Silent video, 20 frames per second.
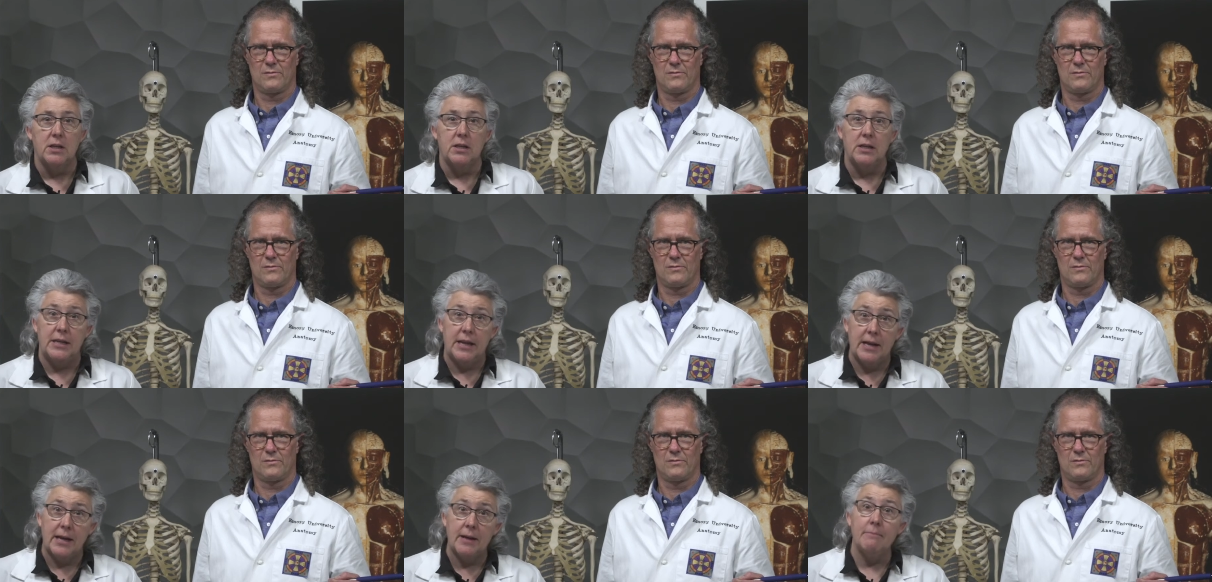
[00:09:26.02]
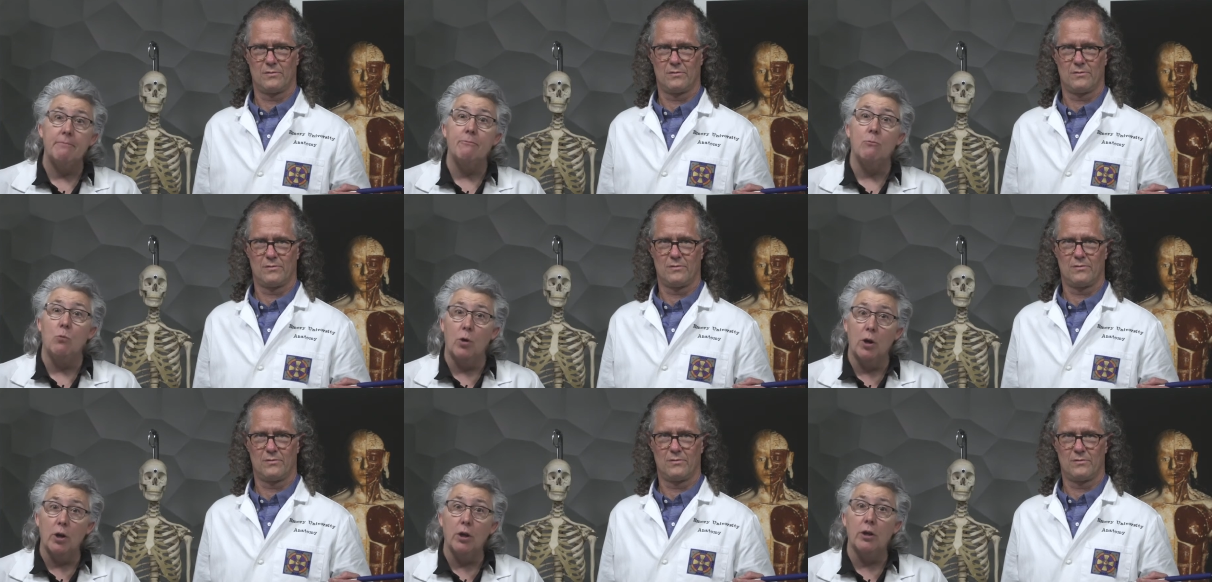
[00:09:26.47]
Speaker 1: Yeah,
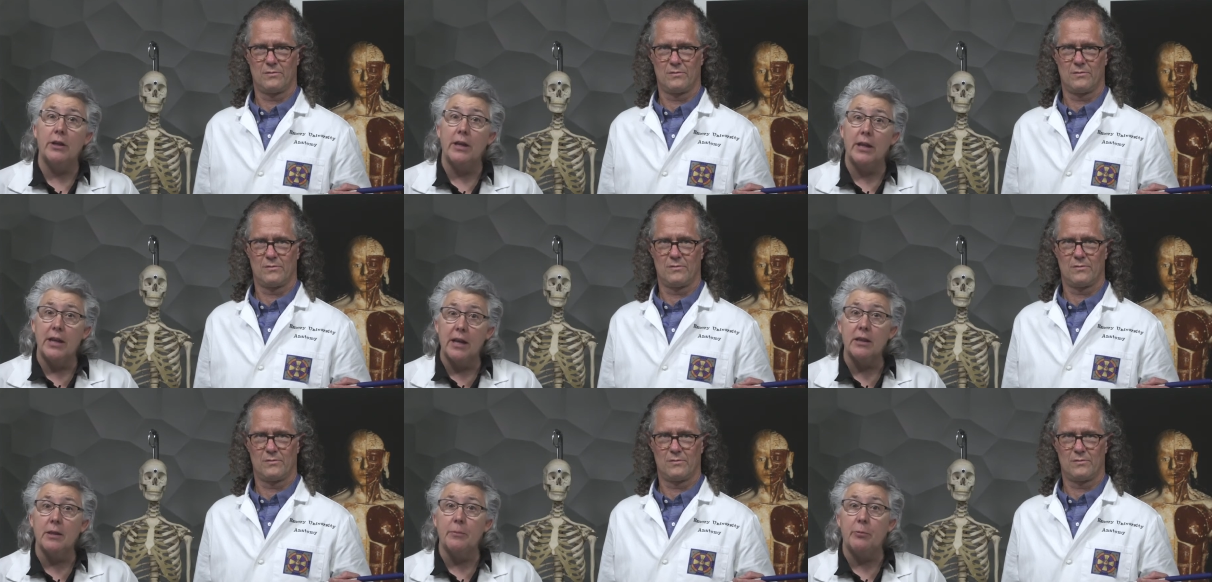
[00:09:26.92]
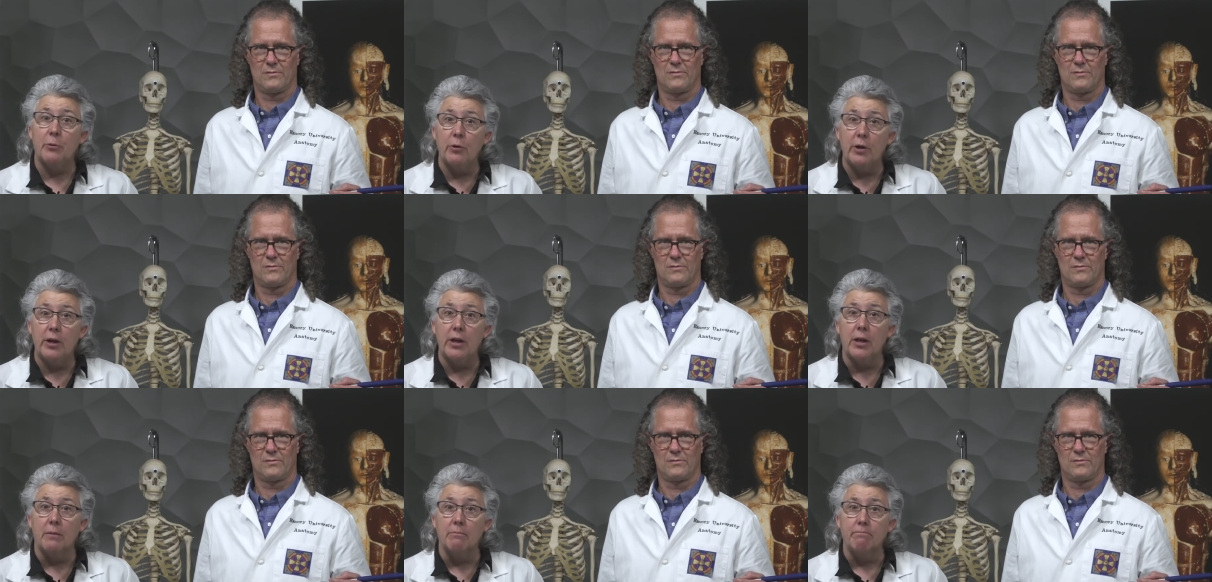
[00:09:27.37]
we're looking at the
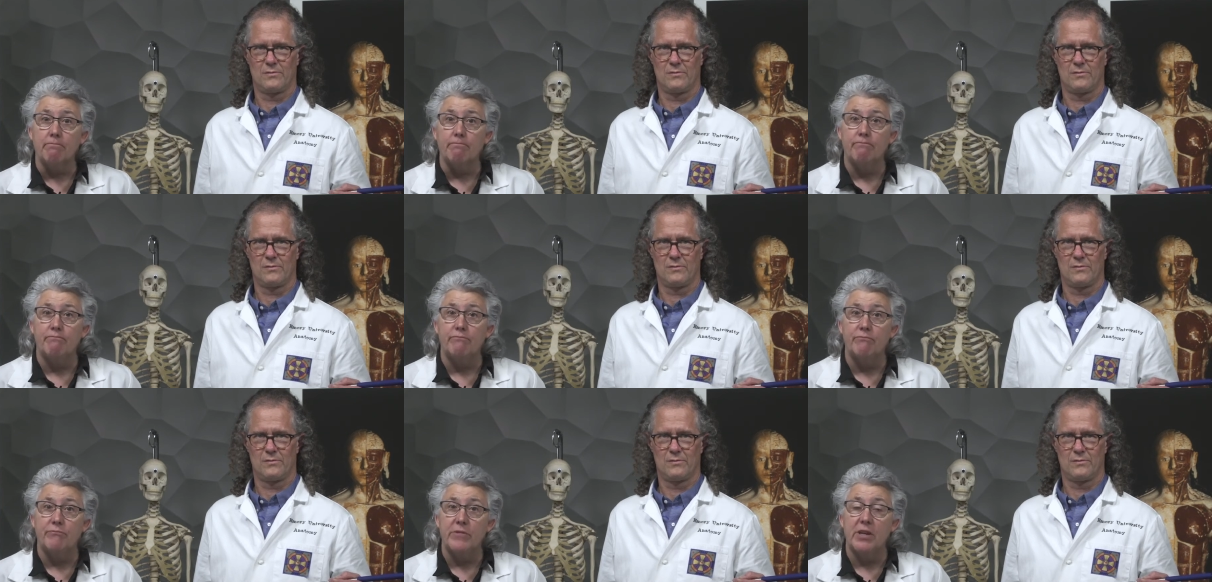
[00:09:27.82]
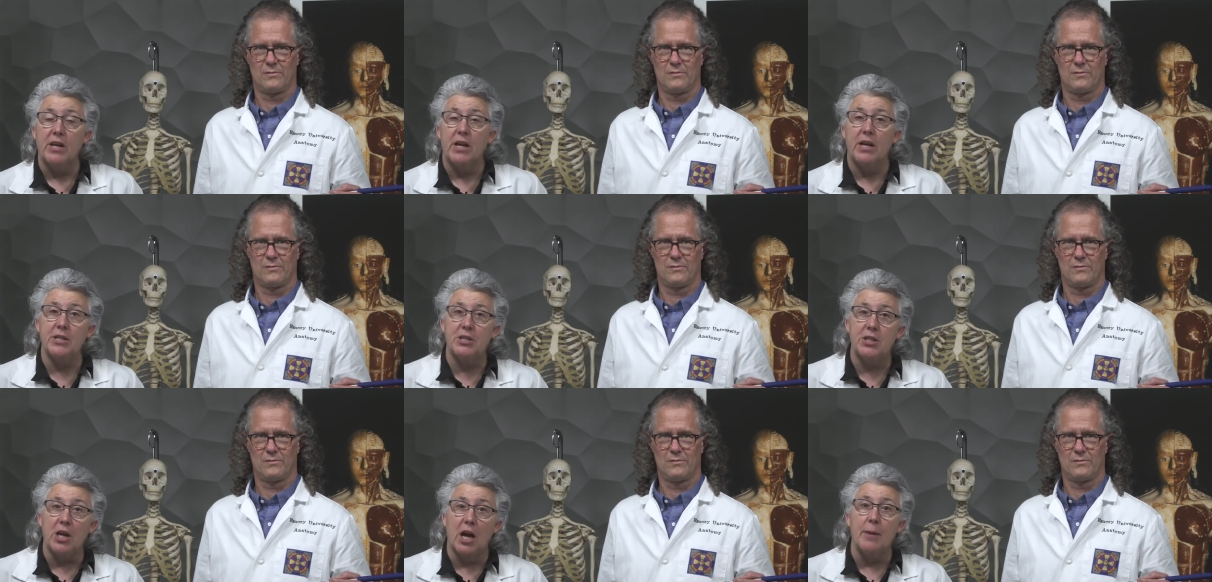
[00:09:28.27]
perineum,
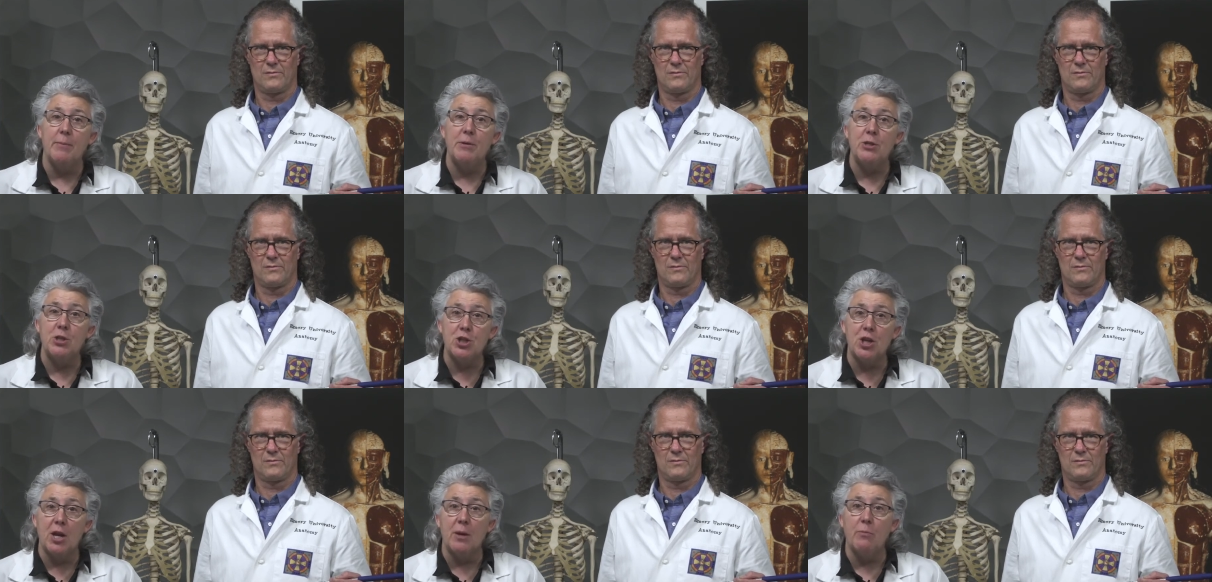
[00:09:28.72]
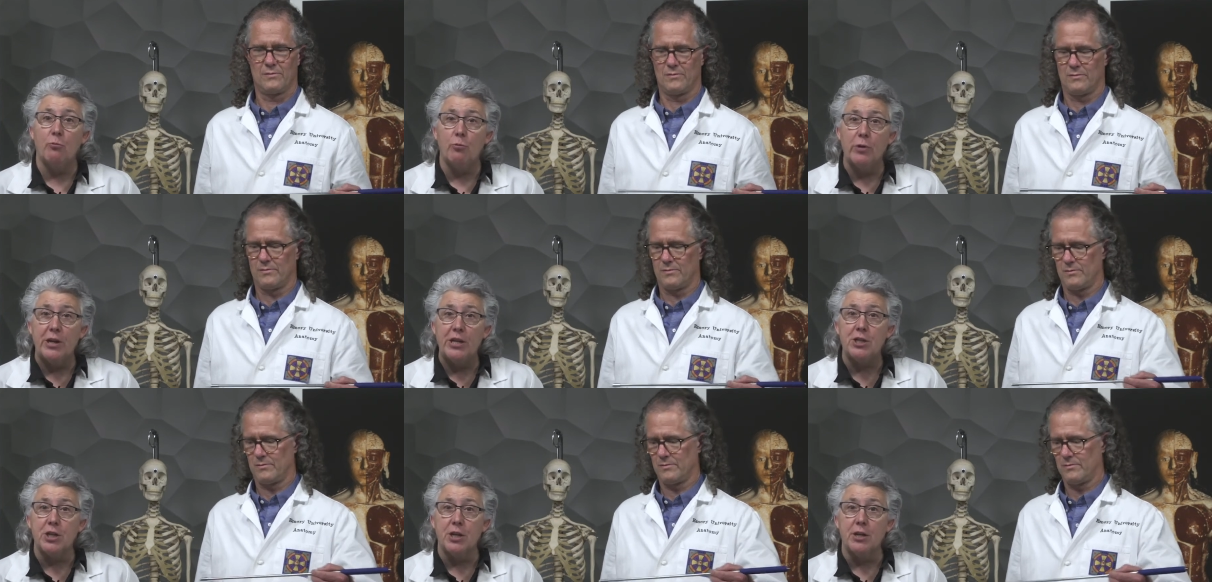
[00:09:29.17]
a diamond-shaped
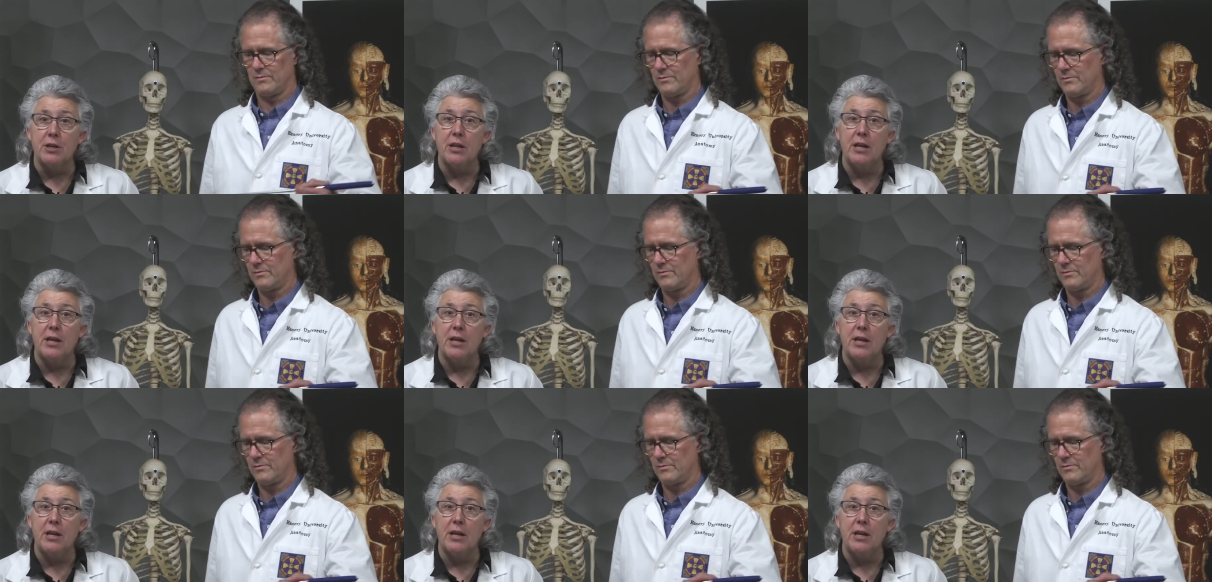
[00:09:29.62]
region